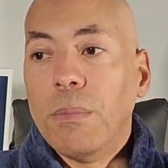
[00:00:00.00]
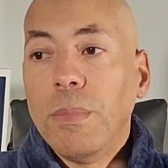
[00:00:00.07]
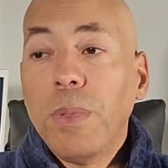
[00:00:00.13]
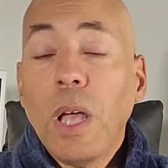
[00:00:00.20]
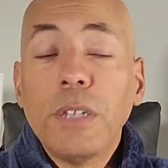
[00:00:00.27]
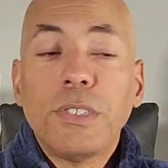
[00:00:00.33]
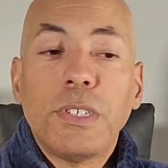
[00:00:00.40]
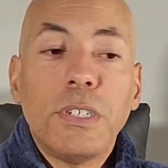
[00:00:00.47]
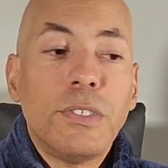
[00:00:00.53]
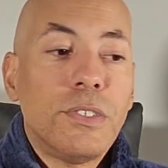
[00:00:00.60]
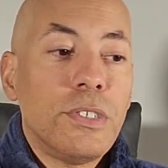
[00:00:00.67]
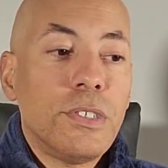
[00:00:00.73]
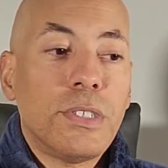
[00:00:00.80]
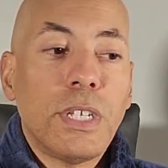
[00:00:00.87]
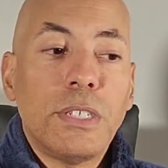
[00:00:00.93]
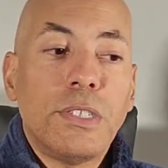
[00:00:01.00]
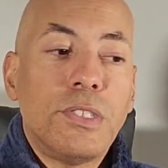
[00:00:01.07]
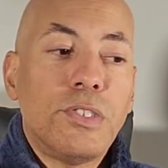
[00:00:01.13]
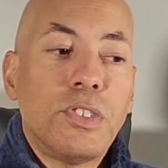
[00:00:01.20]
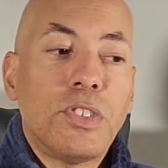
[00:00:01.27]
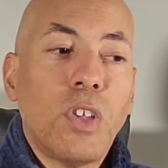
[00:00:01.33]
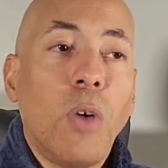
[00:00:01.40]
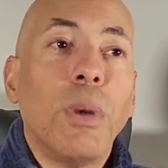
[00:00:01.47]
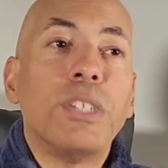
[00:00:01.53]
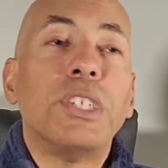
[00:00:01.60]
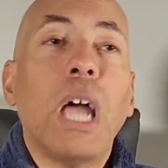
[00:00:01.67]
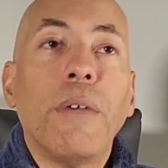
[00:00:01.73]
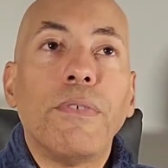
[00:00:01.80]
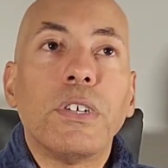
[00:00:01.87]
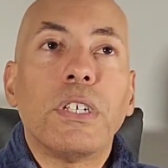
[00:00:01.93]
Plus, it's so much
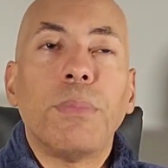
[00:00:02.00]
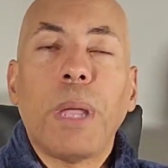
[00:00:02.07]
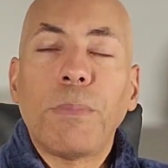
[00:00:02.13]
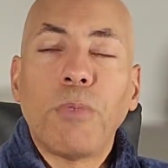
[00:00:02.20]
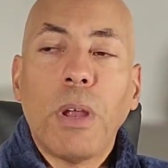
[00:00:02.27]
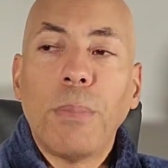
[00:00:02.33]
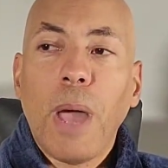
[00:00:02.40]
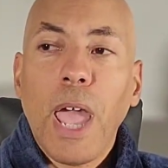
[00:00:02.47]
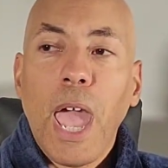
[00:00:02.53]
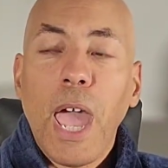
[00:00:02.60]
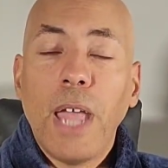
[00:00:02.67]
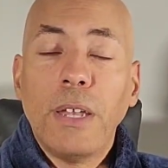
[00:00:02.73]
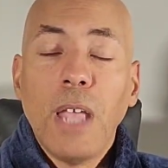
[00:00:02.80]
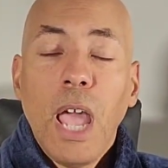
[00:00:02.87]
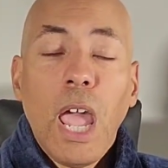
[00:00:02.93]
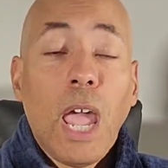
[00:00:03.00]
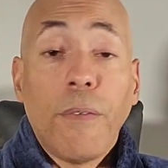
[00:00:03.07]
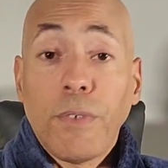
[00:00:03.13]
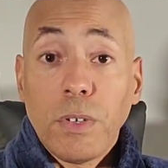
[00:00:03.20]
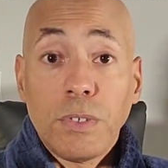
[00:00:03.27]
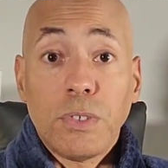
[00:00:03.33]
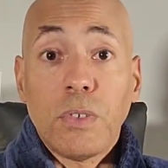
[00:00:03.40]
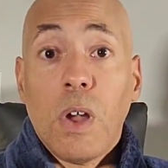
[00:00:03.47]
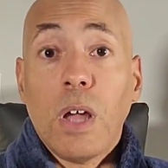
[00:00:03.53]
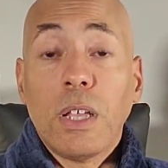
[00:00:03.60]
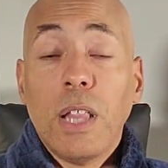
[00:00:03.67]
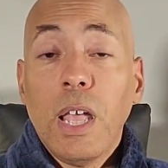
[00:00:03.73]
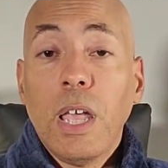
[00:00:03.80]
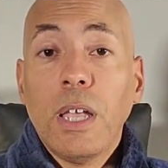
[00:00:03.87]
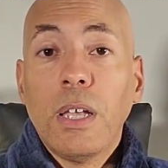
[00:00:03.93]
effort to make bread by hand. If you're
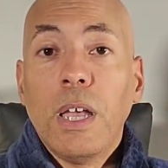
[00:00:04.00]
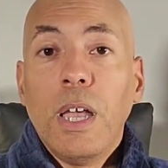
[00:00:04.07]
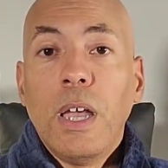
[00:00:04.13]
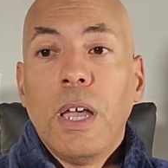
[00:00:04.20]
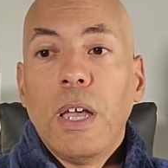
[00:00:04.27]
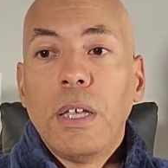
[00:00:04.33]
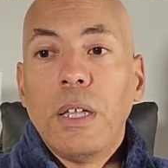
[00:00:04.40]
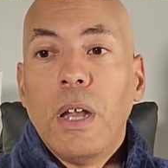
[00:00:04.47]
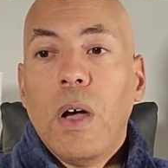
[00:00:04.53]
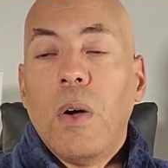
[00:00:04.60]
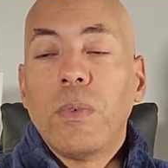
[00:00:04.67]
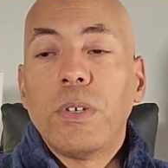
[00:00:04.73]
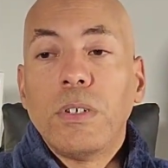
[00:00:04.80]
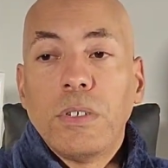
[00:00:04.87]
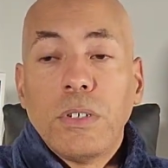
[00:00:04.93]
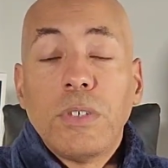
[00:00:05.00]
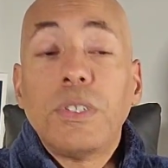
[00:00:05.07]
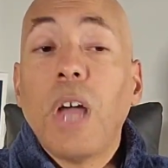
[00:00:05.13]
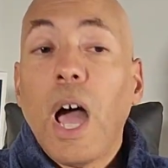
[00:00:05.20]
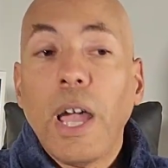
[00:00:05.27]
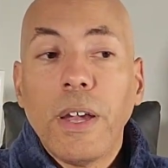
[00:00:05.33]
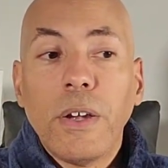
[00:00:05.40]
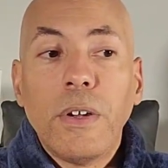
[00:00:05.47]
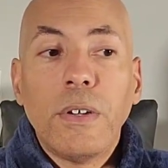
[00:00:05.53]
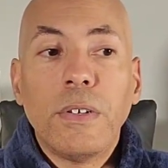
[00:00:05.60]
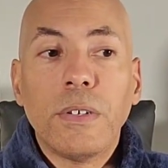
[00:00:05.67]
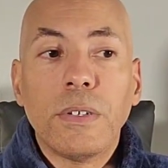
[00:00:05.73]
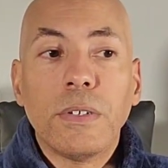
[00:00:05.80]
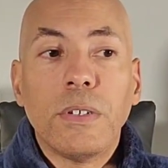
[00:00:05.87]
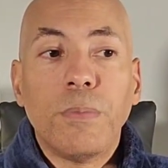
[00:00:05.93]
struggling, you're
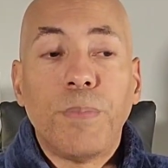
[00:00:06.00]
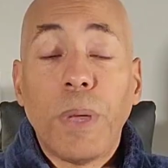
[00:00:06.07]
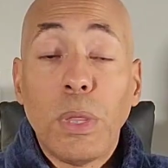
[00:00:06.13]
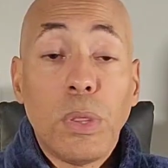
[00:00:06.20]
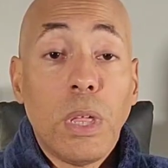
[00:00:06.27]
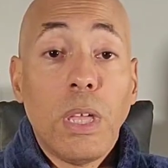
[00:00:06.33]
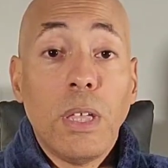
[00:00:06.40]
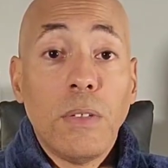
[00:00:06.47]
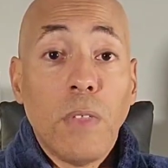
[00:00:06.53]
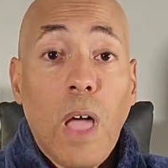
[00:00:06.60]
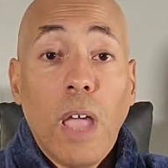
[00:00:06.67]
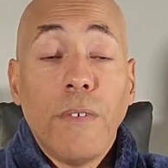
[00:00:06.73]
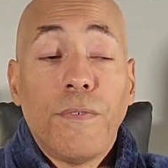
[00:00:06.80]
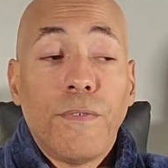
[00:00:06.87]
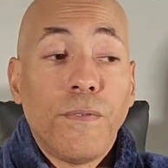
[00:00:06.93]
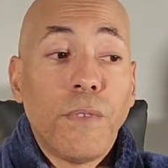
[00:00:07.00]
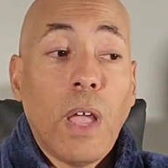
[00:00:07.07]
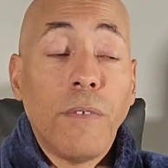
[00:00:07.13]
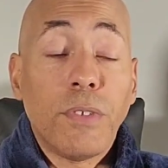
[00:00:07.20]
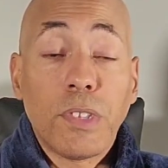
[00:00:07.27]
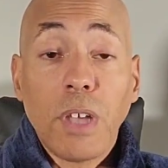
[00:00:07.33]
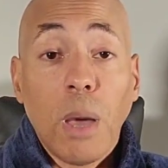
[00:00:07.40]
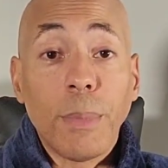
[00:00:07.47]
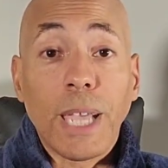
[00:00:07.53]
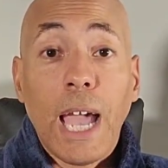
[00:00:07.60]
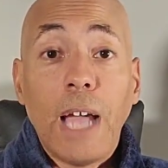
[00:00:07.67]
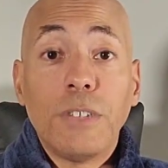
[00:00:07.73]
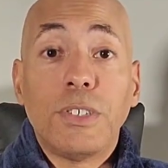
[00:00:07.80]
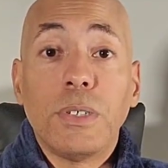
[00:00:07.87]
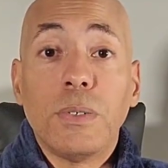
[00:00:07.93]
tired, you're busy, life is coming
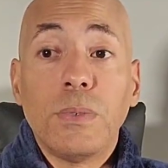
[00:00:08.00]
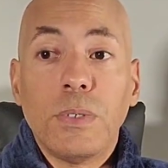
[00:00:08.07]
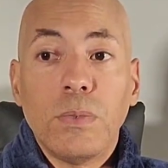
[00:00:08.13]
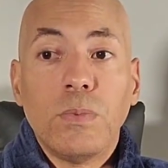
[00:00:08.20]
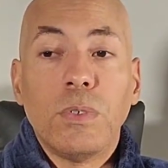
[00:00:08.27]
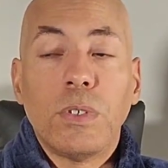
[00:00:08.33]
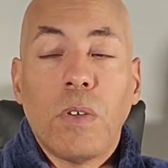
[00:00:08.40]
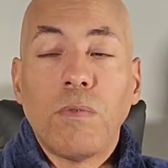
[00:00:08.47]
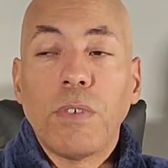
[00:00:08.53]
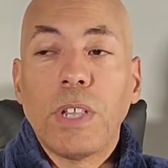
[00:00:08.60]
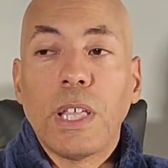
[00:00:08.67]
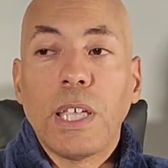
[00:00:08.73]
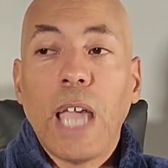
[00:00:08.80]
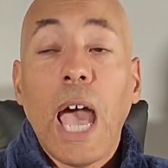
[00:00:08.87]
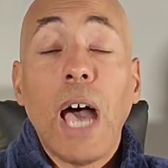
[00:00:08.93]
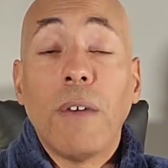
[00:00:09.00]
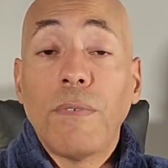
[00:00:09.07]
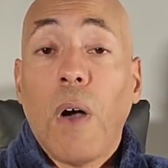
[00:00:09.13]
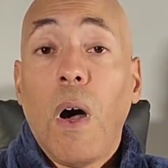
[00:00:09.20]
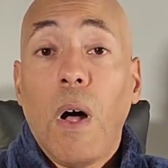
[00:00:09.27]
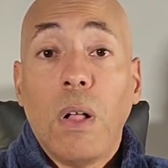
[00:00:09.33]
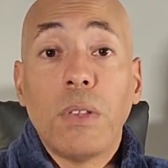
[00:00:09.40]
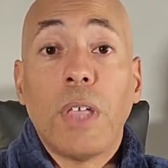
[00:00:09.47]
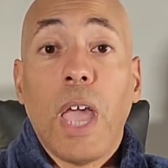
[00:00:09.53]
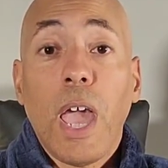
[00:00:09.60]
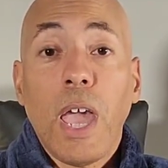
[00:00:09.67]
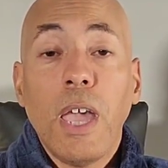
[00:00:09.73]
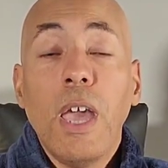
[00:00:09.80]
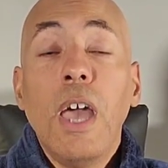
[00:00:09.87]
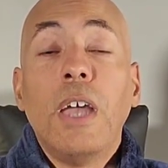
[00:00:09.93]
at you. You don't really have all
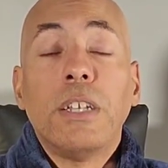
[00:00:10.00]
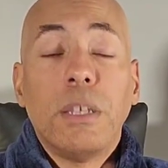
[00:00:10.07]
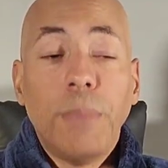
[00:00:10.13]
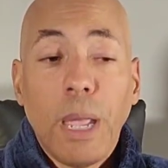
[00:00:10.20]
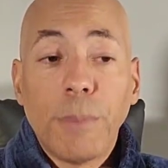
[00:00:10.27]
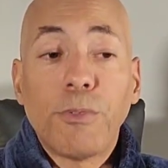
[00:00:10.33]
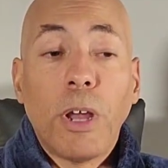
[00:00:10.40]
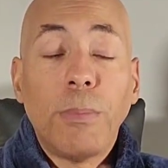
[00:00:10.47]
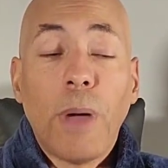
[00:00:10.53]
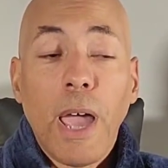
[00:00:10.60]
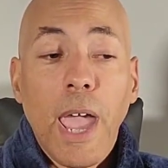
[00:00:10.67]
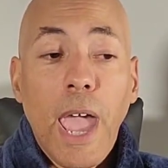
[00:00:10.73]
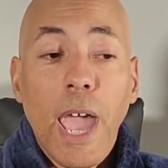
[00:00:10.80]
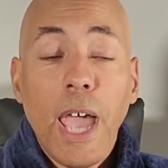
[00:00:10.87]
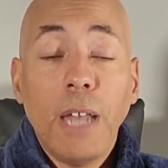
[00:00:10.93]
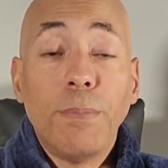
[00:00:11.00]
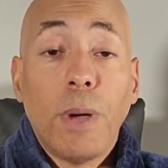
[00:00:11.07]
day to make bread by hand.